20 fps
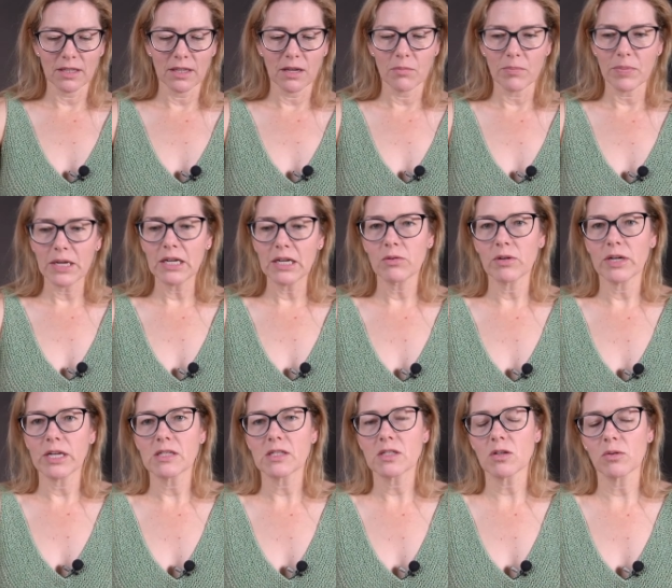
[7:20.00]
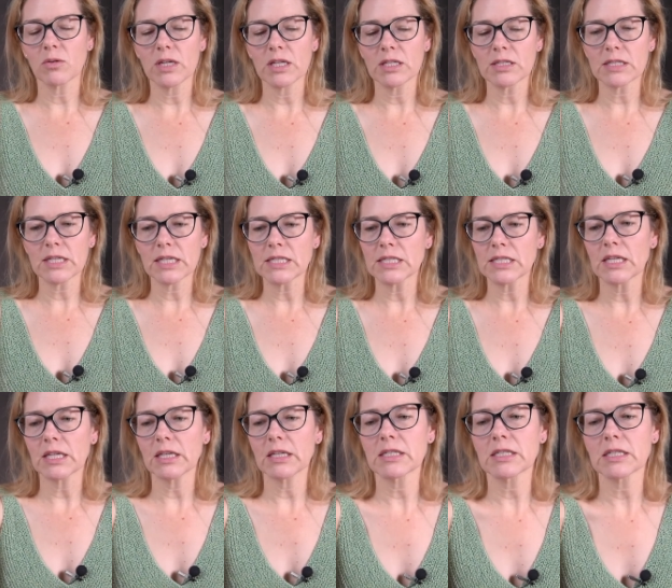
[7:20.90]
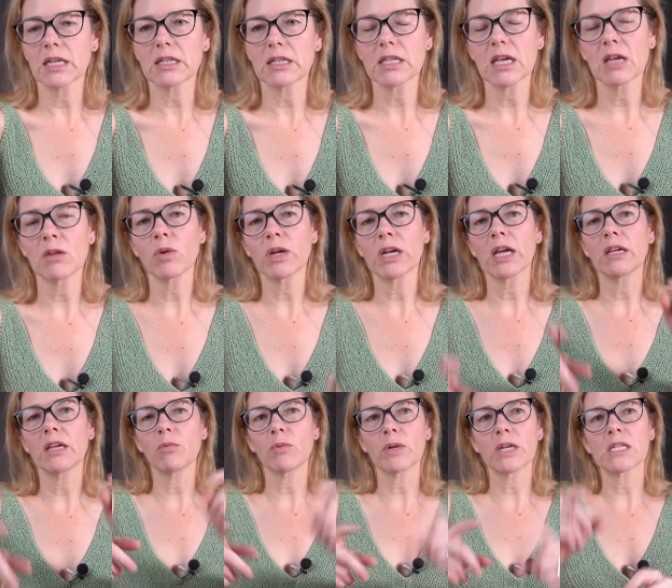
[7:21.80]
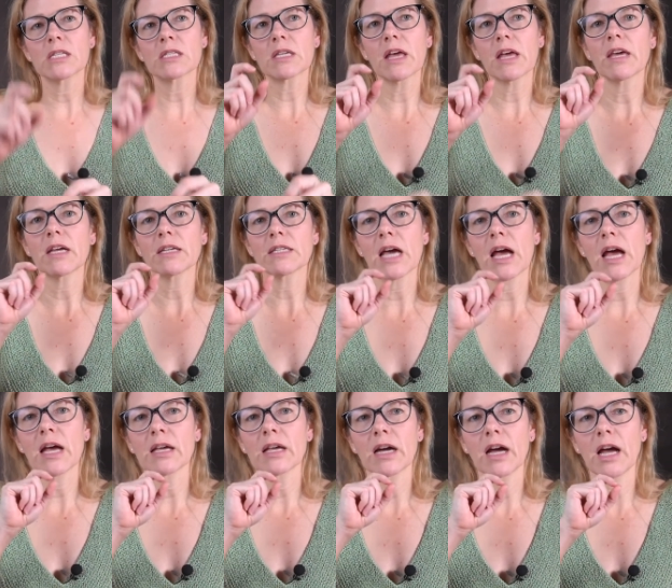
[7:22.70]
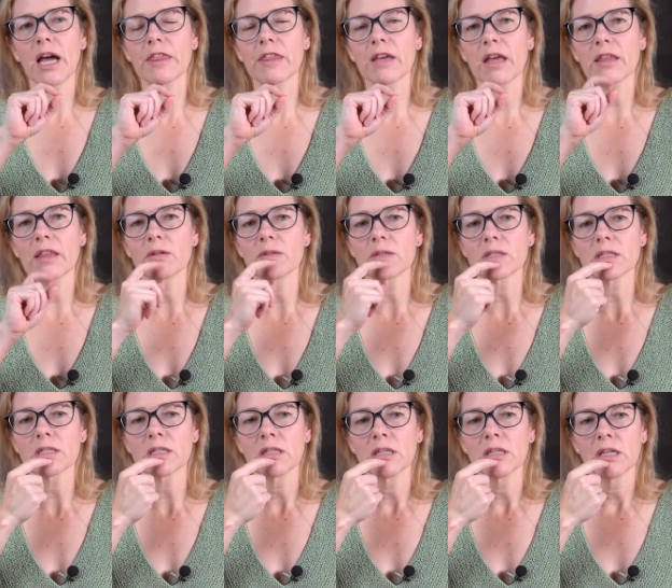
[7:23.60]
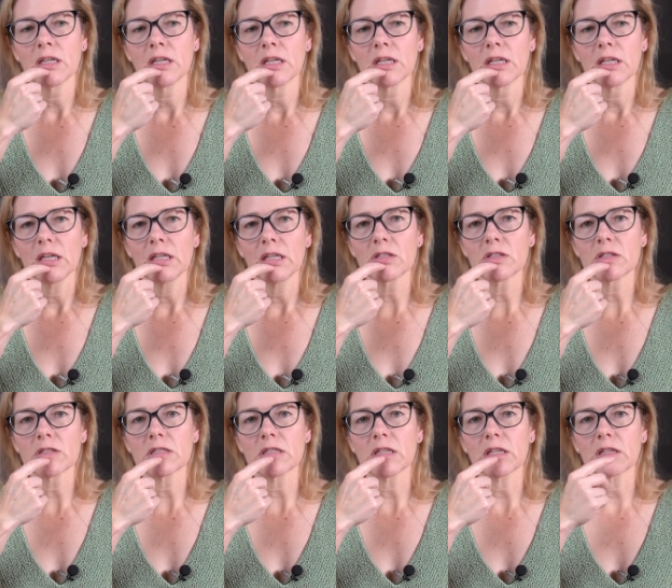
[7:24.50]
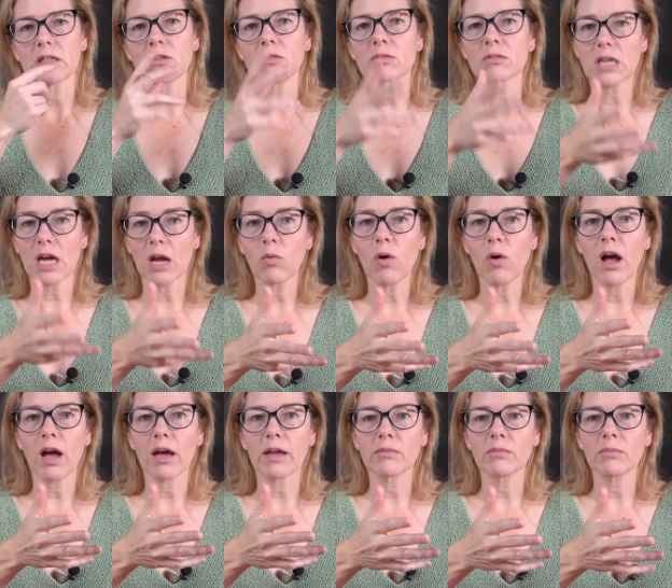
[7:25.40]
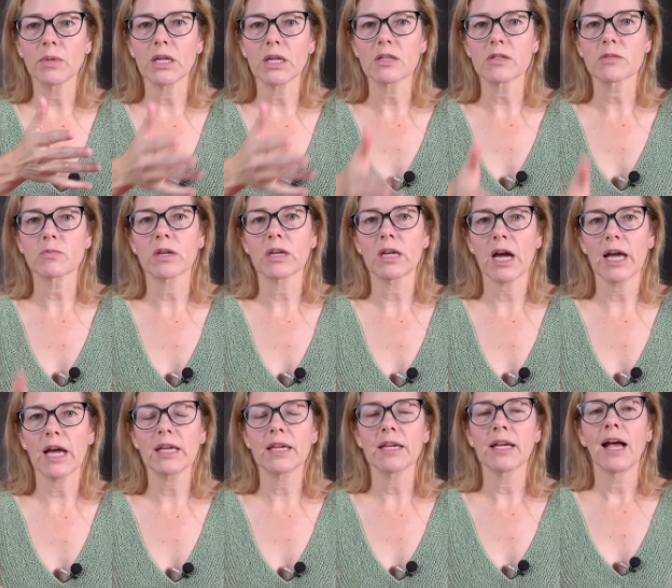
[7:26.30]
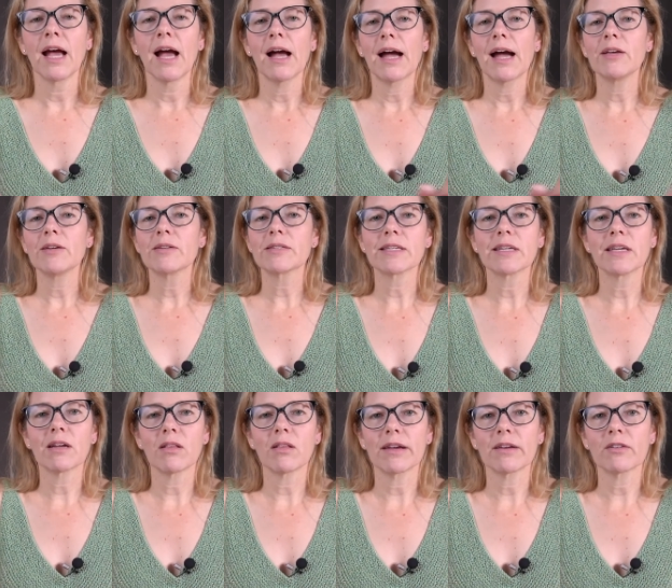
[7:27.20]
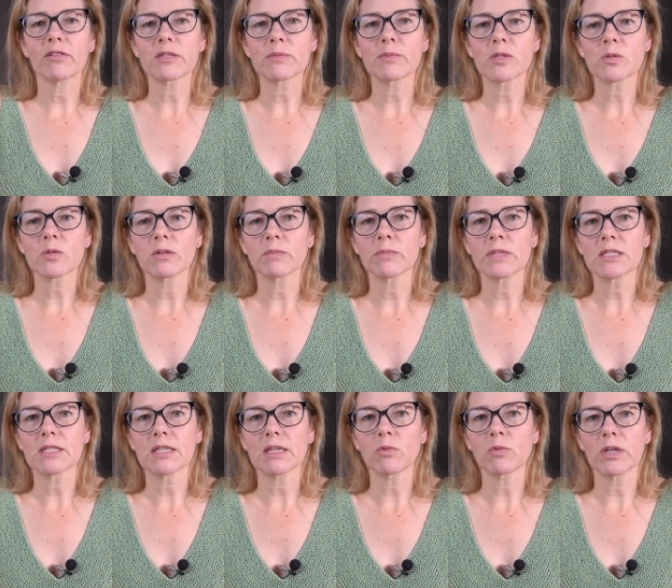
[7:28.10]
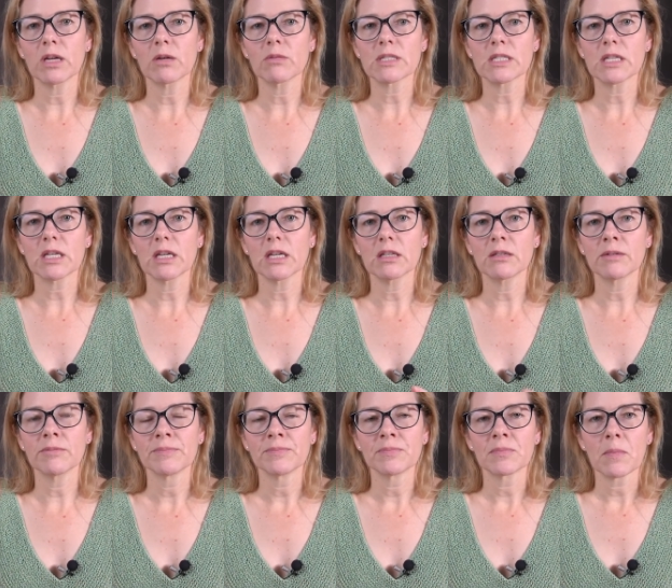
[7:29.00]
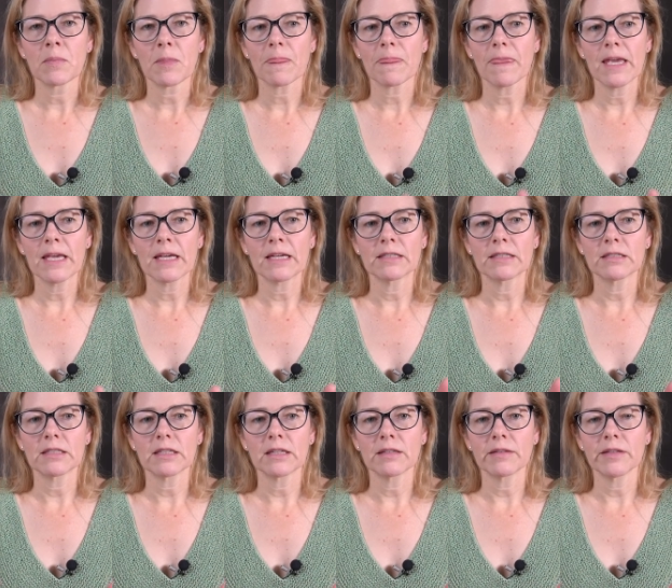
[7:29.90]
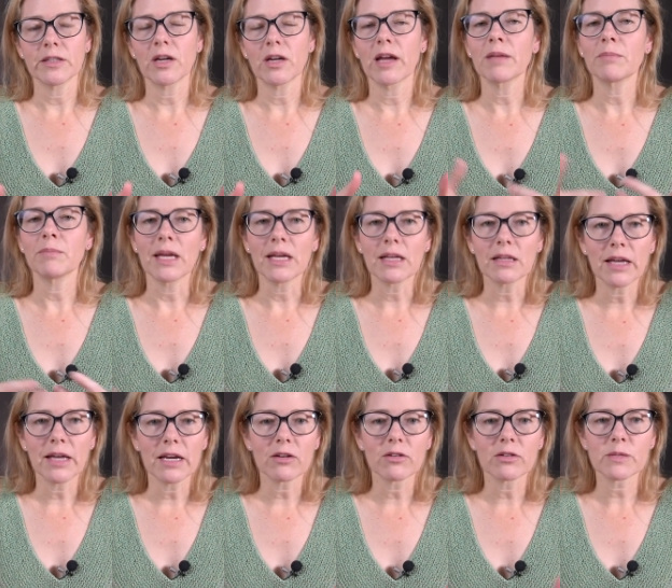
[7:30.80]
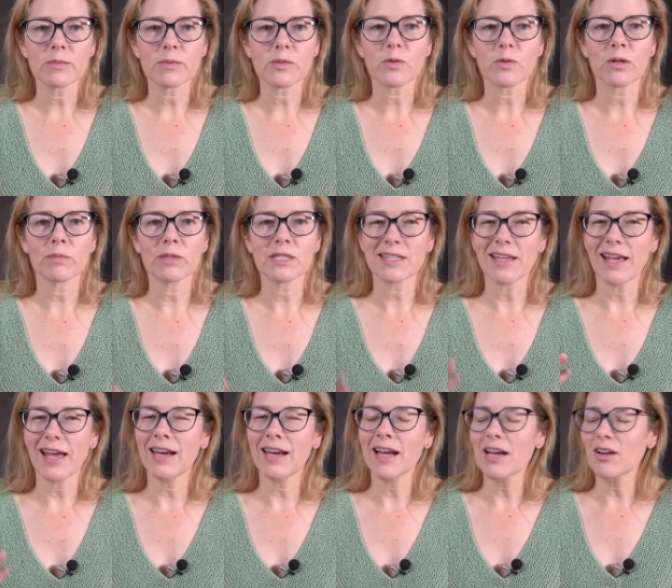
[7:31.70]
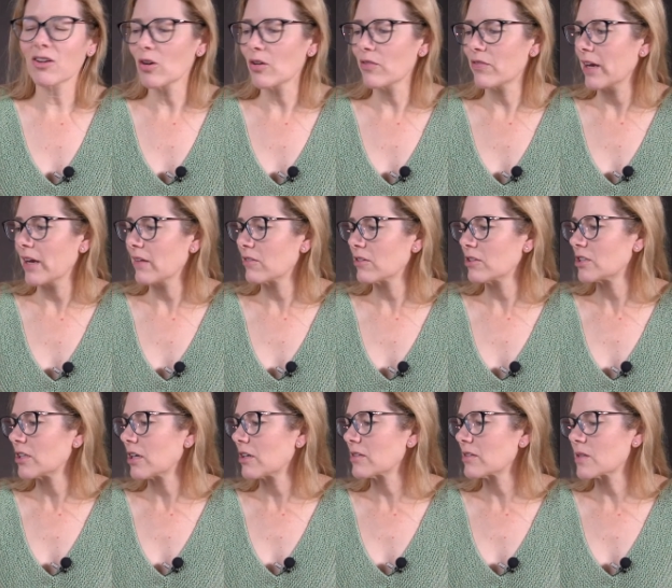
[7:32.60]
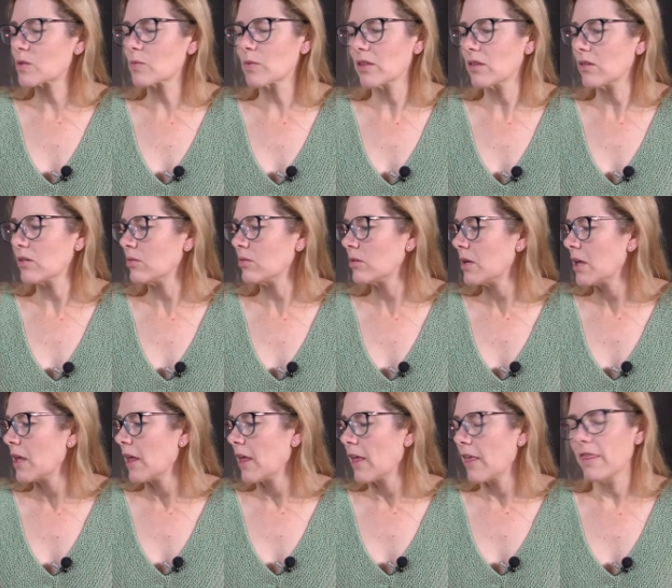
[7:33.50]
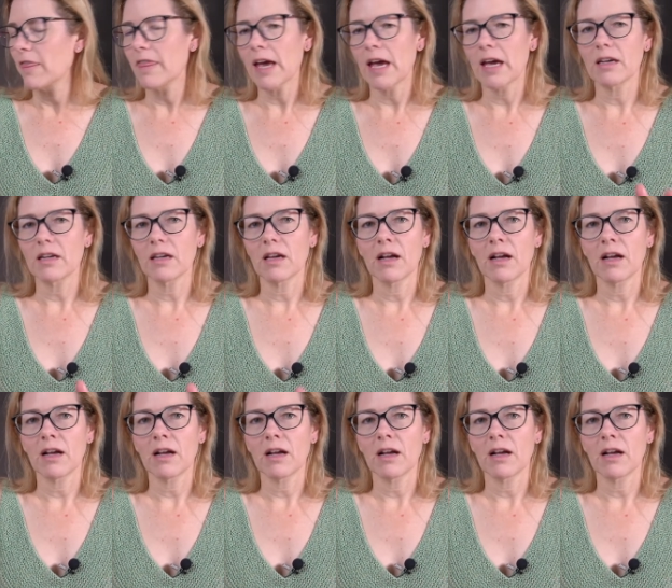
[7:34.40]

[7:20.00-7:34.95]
But anyway, so it's 1986, and when I saw that tag, I thought that was interesting, you know, Taiwan, because when I used to get a lot of Christmas ornaments when I was a kid, and you know, I'd make a lot of Christmas ornaments, and I don't know if I ever shared this with you, that